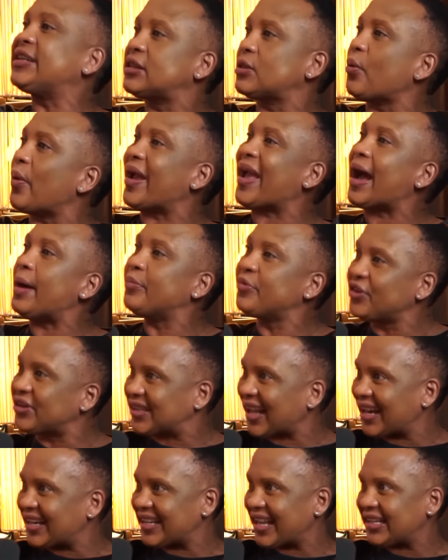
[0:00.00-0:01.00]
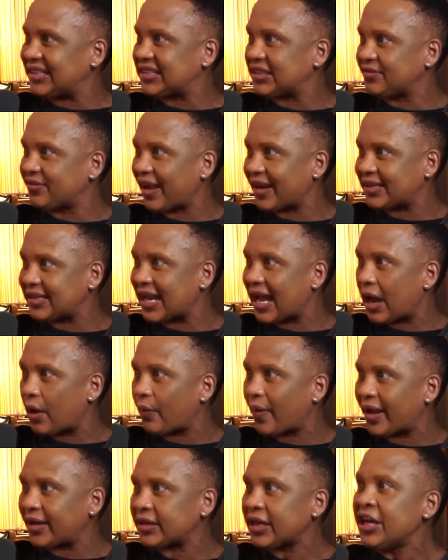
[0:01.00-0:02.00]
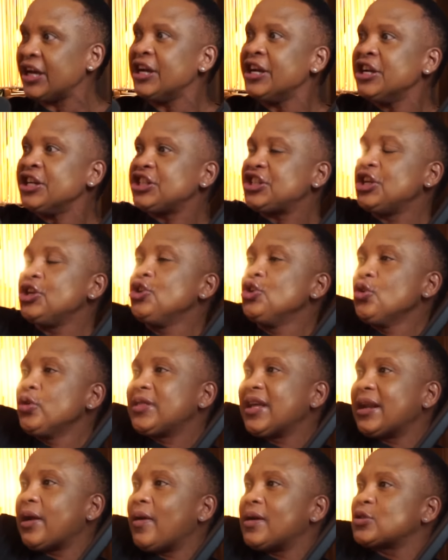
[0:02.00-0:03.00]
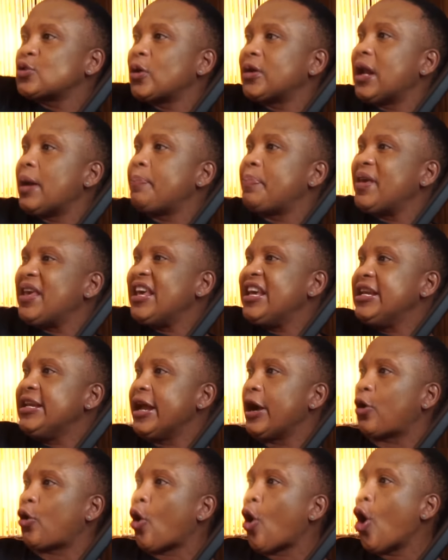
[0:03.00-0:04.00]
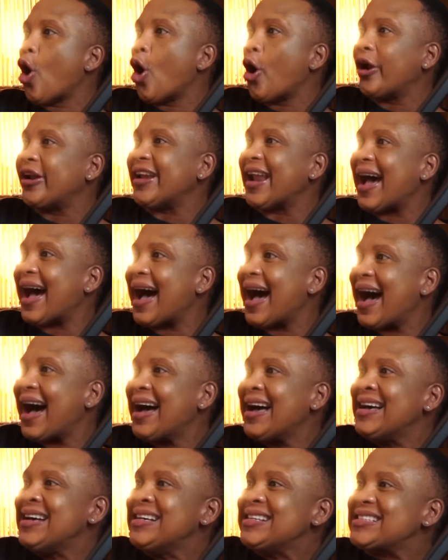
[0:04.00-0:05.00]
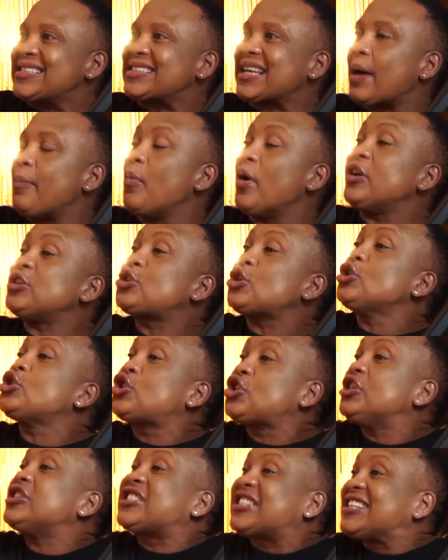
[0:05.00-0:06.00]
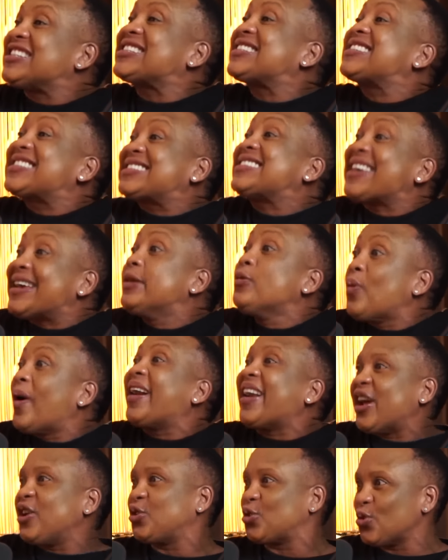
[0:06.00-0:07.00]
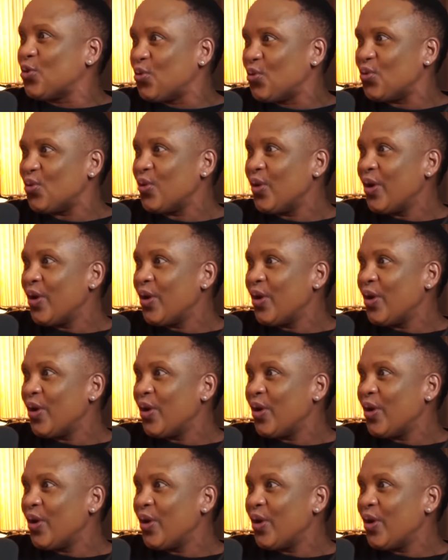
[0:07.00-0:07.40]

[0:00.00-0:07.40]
the way I'm retaliating right now, right? She knew that I was going to be in a corner somewhere. She's seen what I do.